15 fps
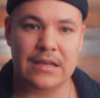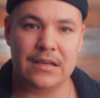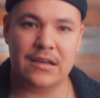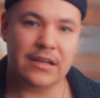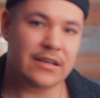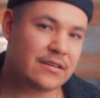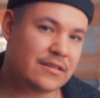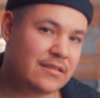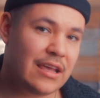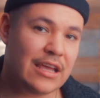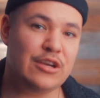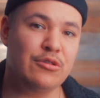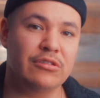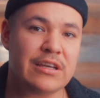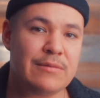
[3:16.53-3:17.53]

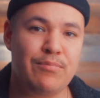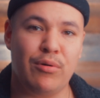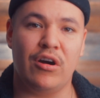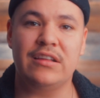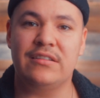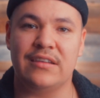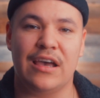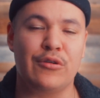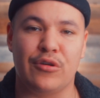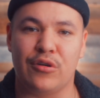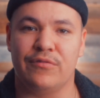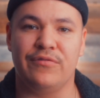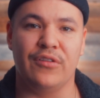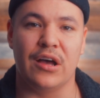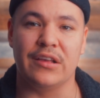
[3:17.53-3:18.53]
continually points out her
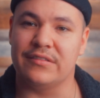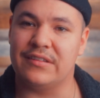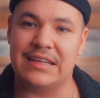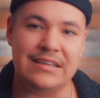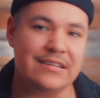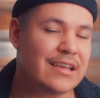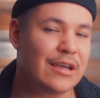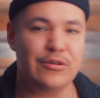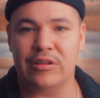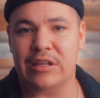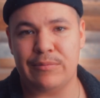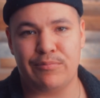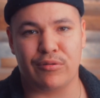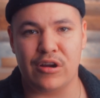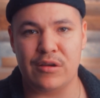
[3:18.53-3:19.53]
flaws,
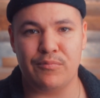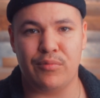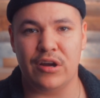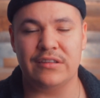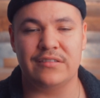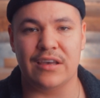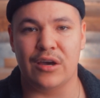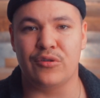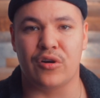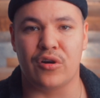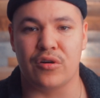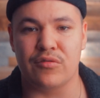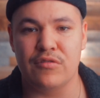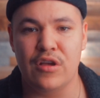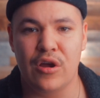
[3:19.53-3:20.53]
continually points out
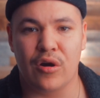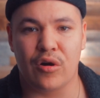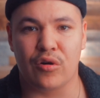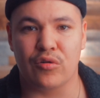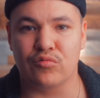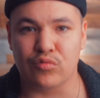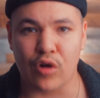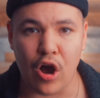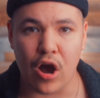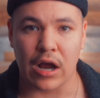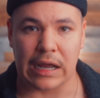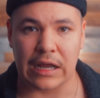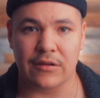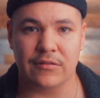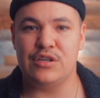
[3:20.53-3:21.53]
her
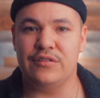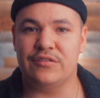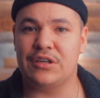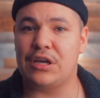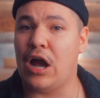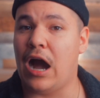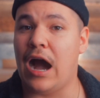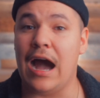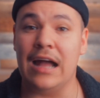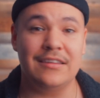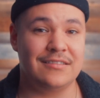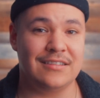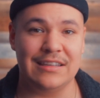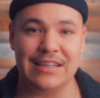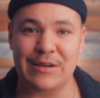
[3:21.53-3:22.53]
wrong. She's
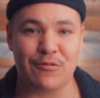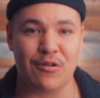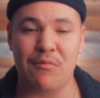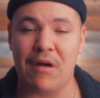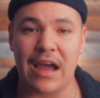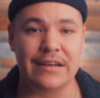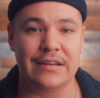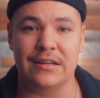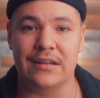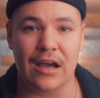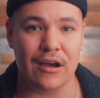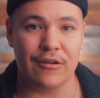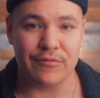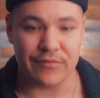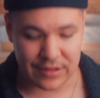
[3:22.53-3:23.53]
constantly reminded
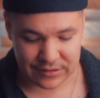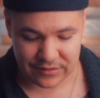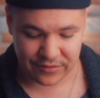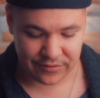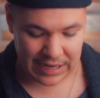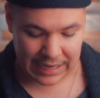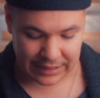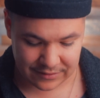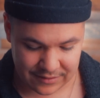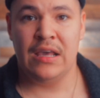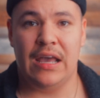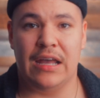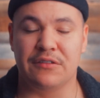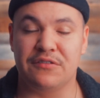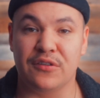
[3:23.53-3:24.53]
of this fact.
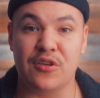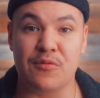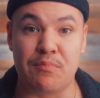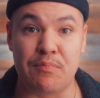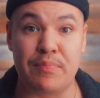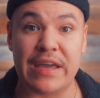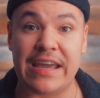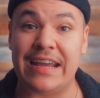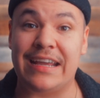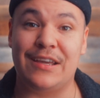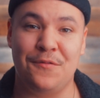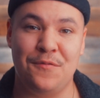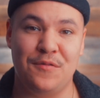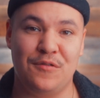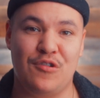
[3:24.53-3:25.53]
And so the big
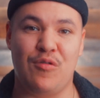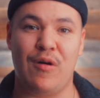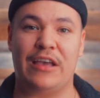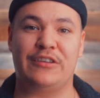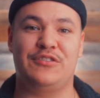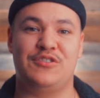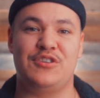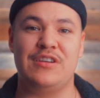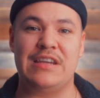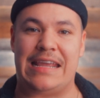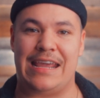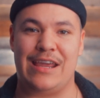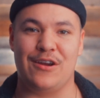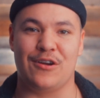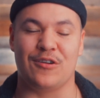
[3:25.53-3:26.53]
question
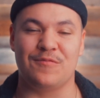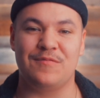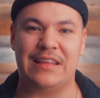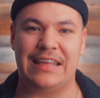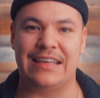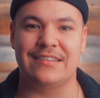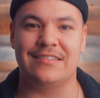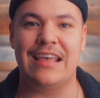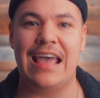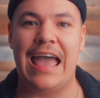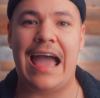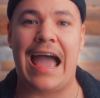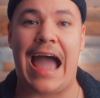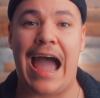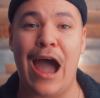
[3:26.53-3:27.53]
here is,
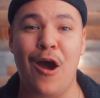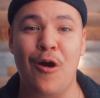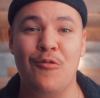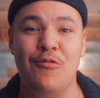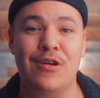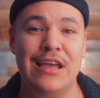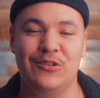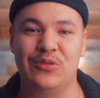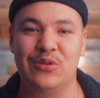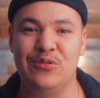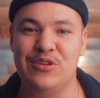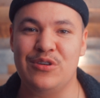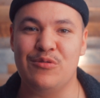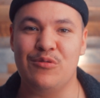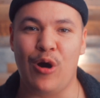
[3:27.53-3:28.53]
how do
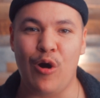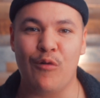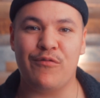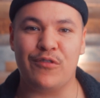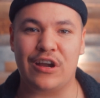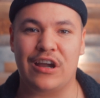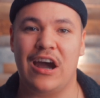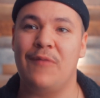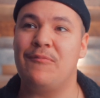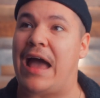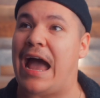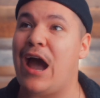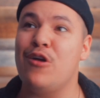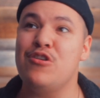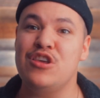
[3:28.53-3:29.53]
you overcome,
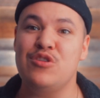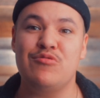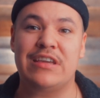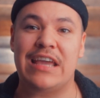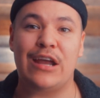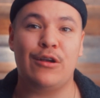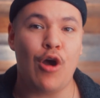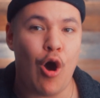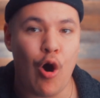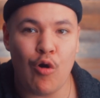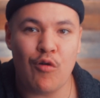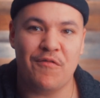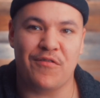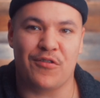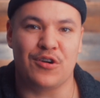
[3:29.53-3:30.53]
how do you get
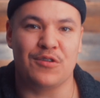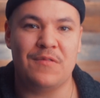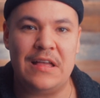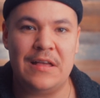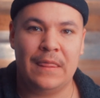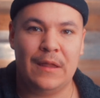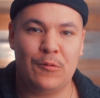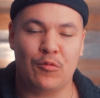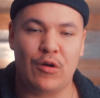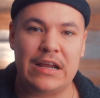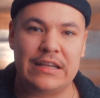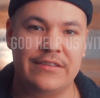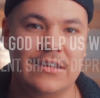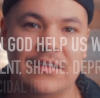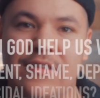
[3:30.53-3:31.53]
over, right, the